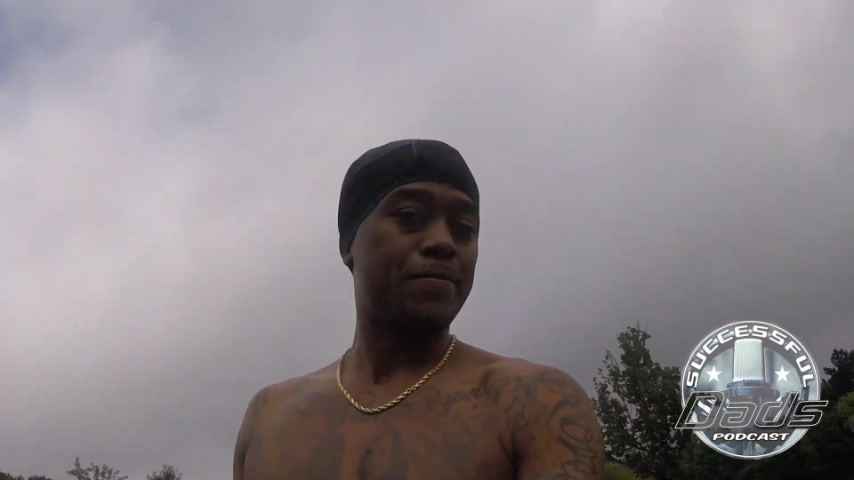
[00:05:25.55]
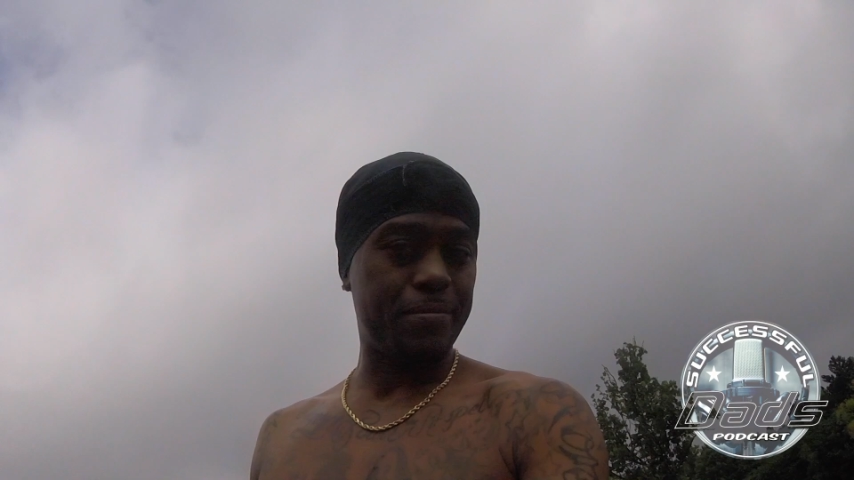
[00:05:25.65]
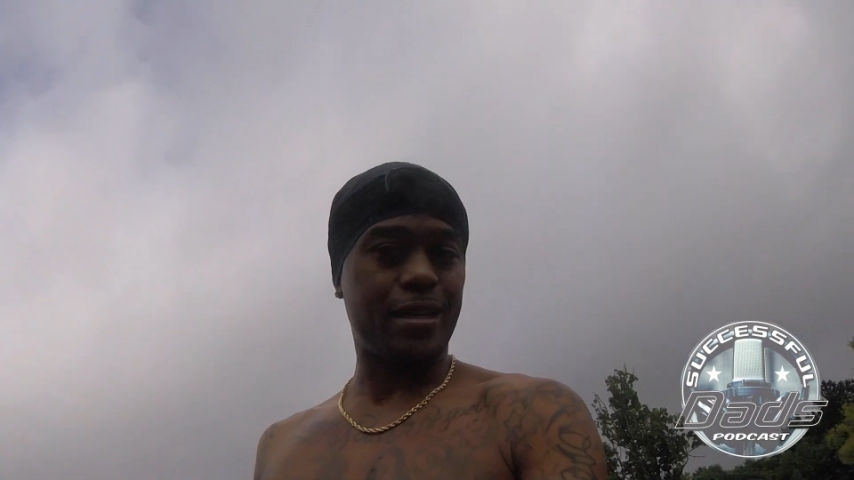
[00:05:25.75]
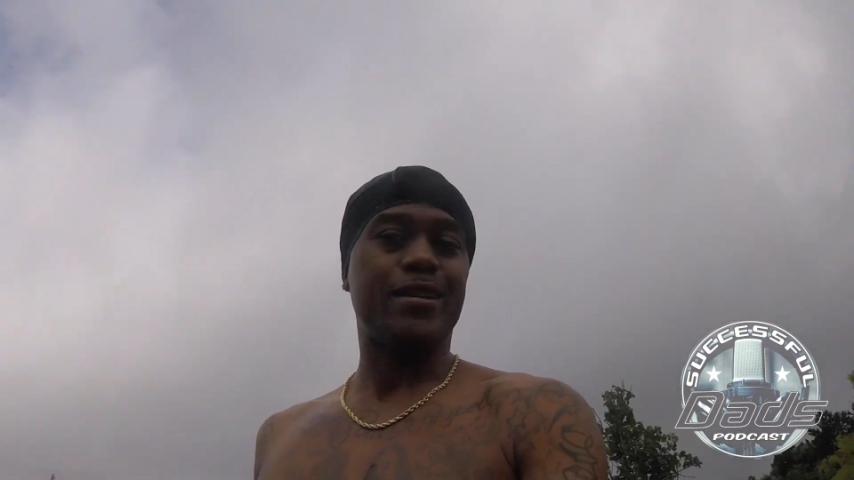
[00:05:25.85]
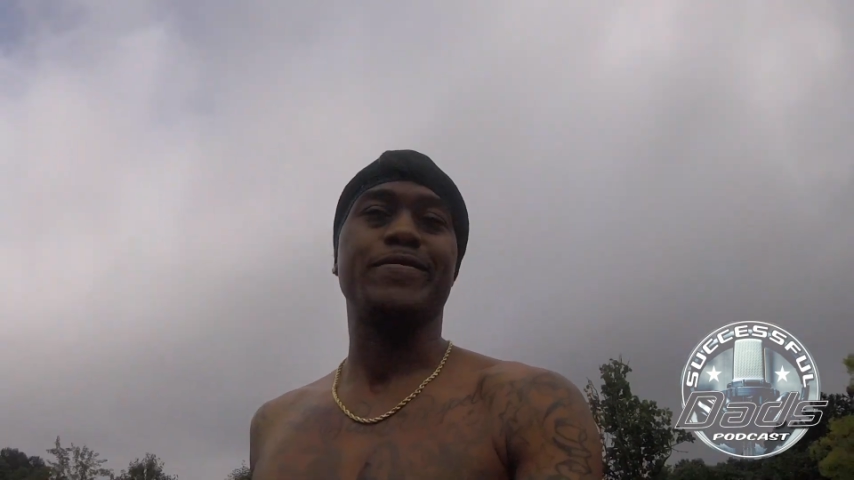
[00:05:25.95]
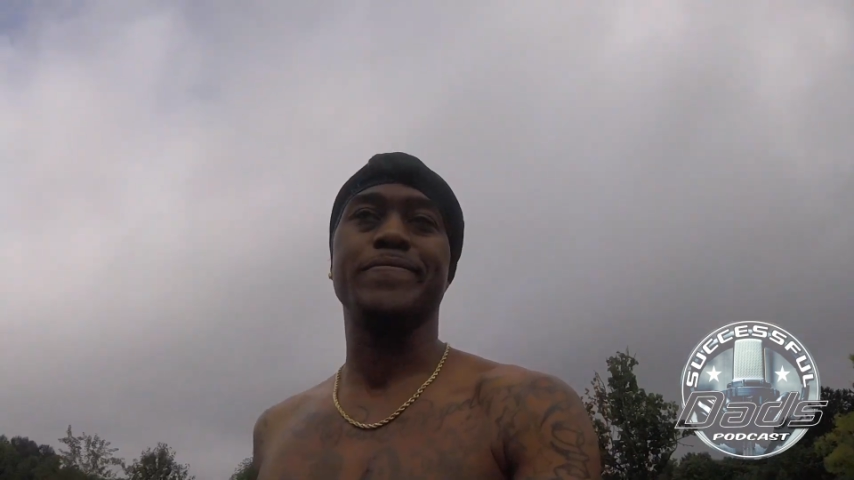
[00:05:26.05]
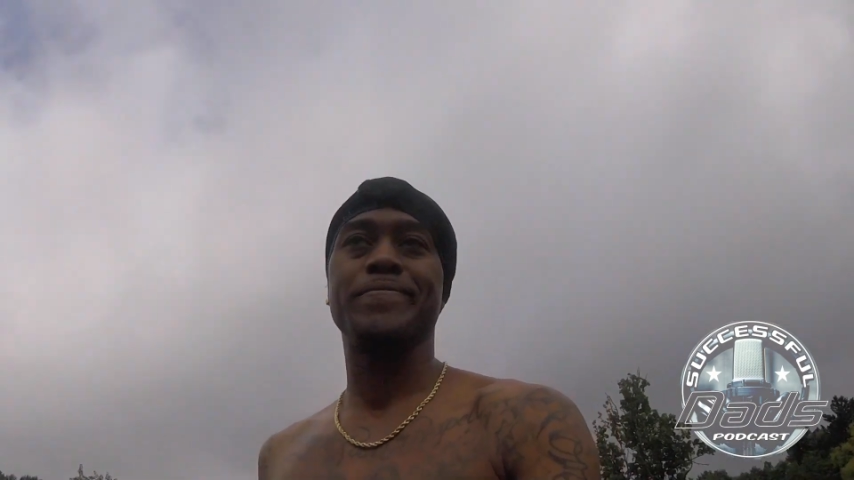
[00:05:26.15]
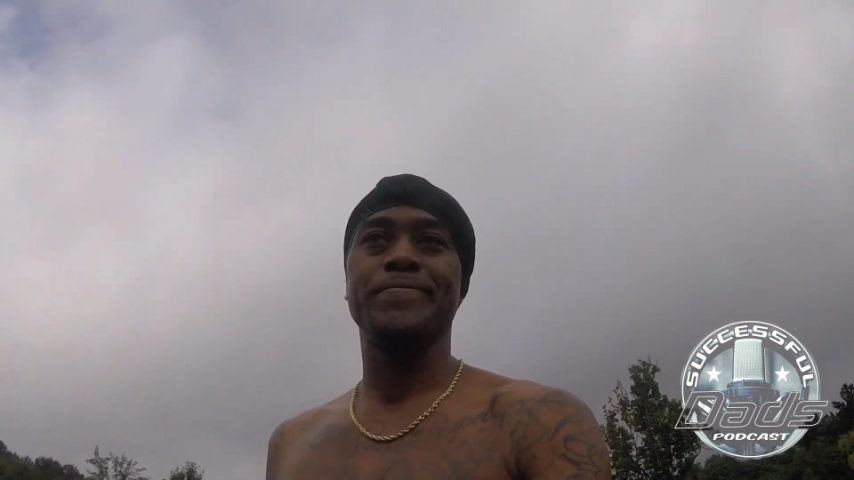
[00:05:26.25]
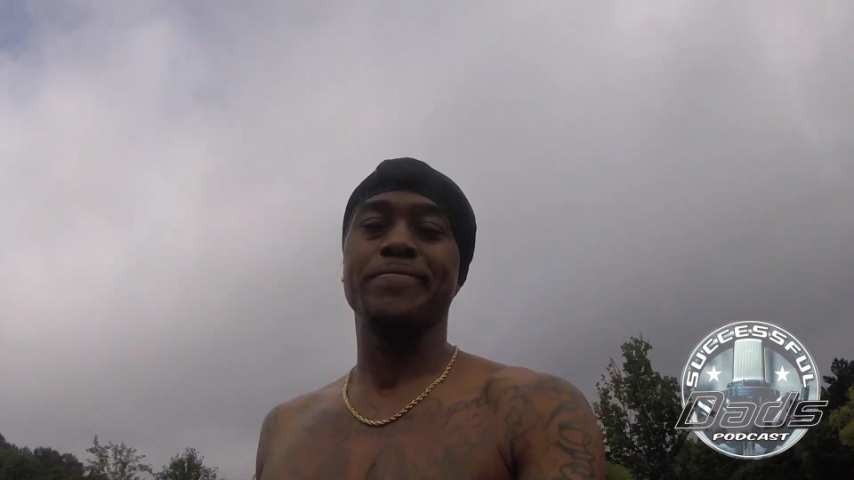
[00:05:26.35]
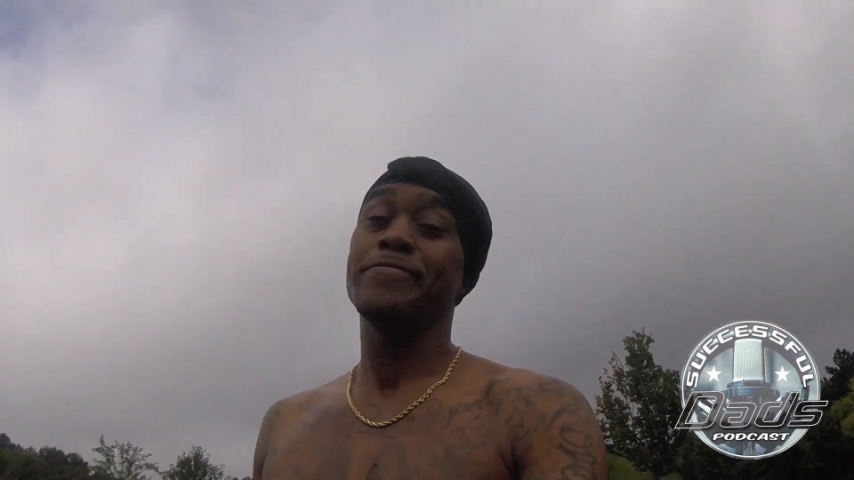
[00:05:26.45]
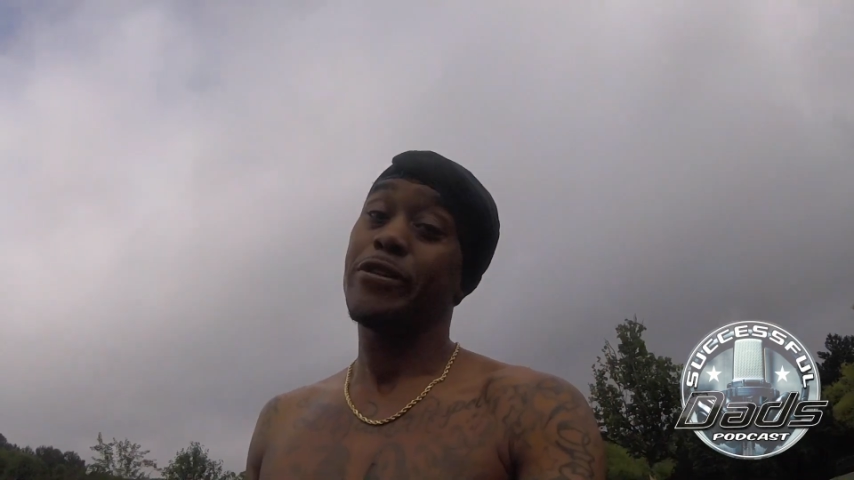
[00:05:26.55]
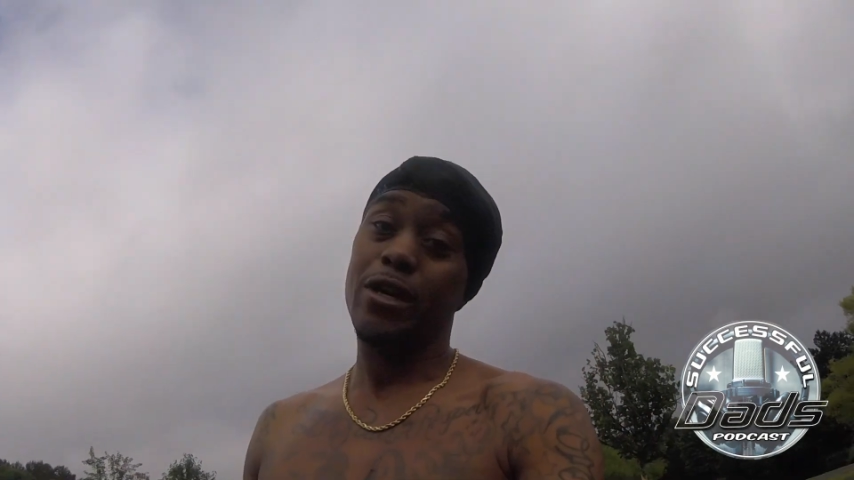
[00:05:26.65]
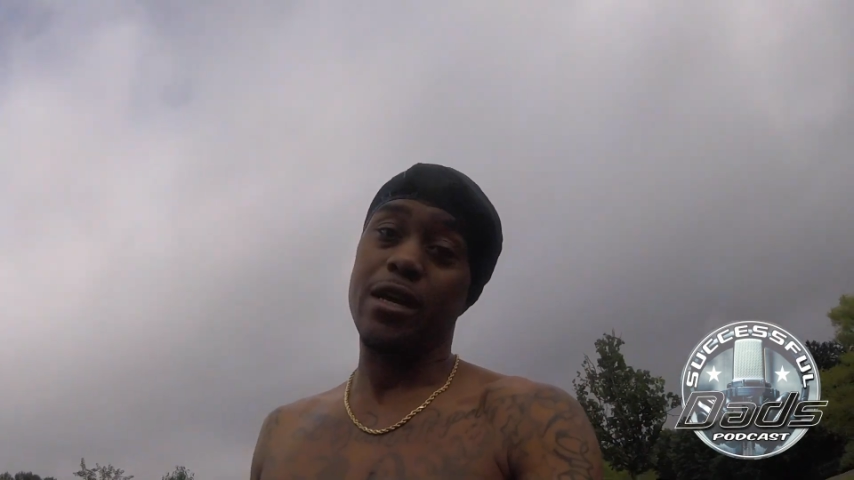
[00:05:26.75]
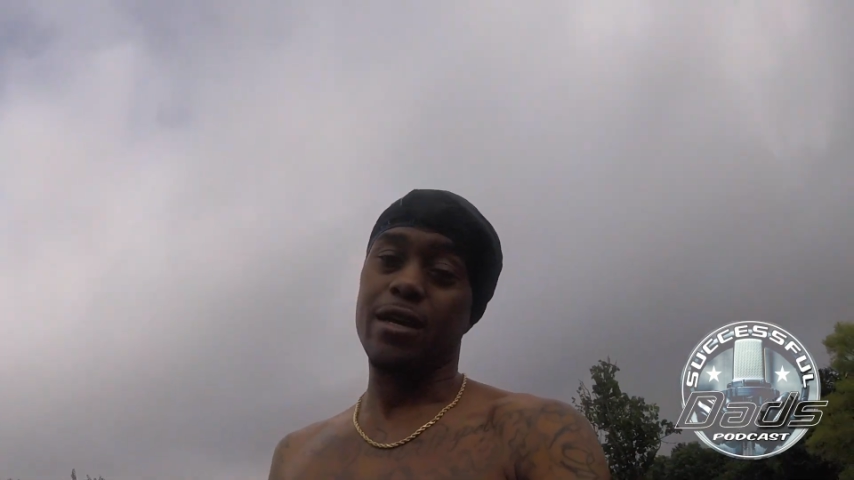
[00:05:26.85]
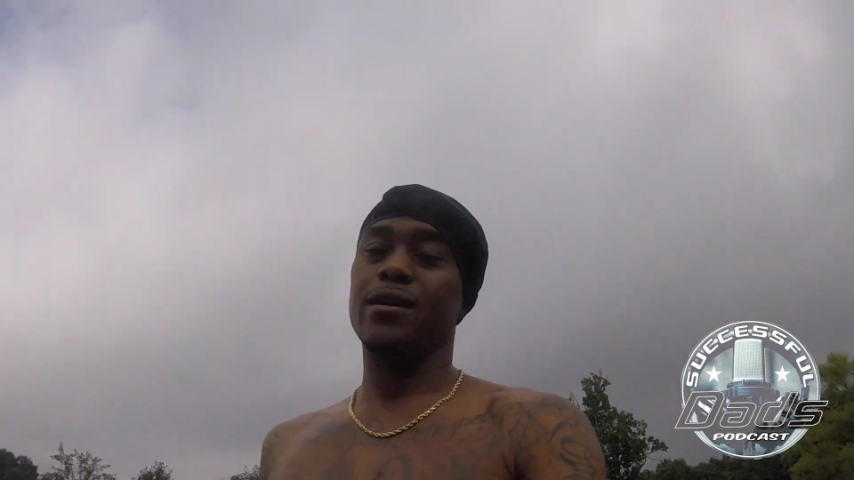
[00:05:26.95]
me.
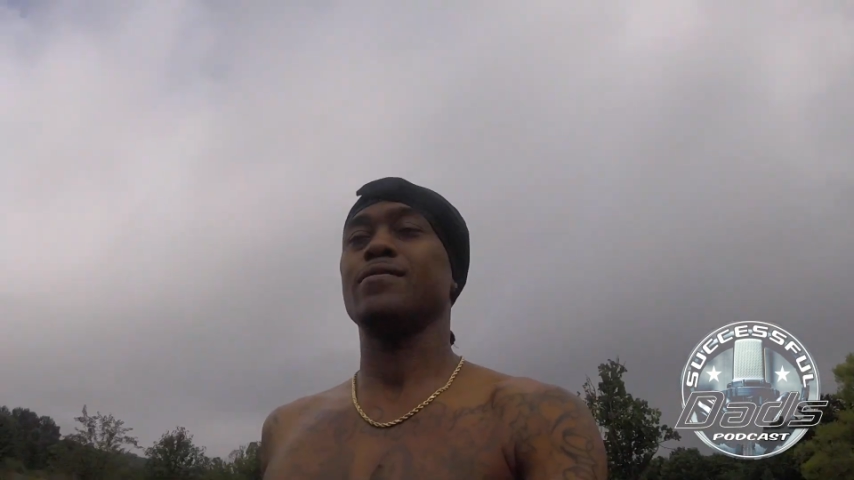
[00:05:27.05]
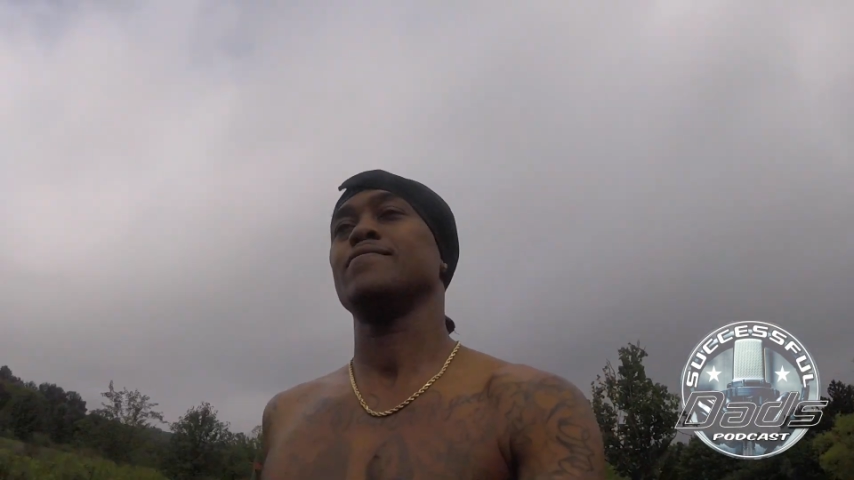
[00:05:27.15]
You did.